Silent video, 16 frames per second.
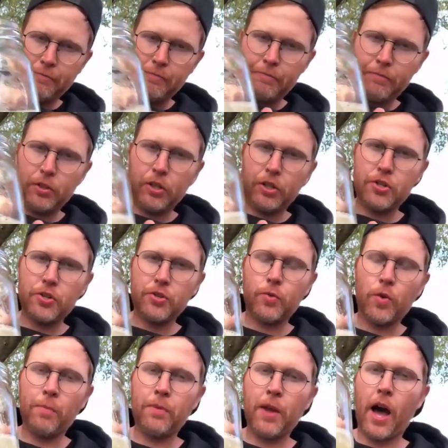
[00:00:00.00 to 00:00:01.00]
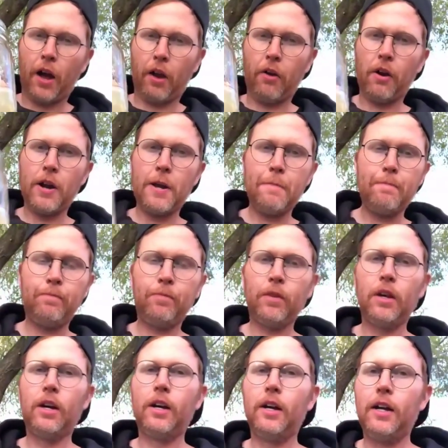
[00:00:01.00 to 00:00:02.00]
delicious rum daiquiri.
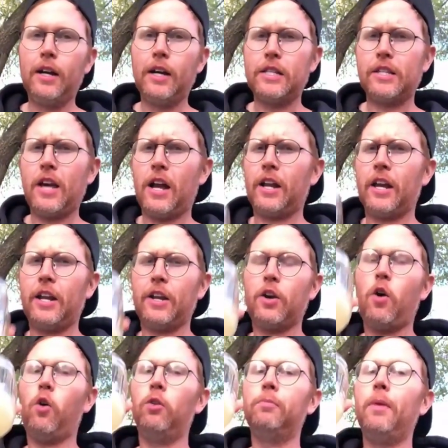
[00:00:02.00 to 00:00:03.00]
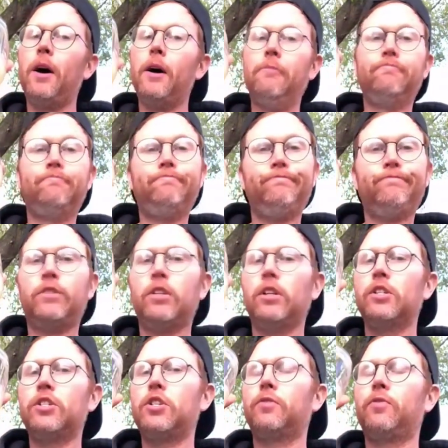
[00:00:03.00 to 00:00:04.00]
It's kind of getting cold, but
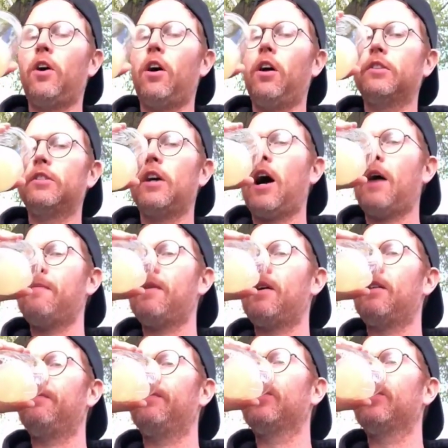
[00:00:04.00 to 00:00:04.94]
delicious for all the time. And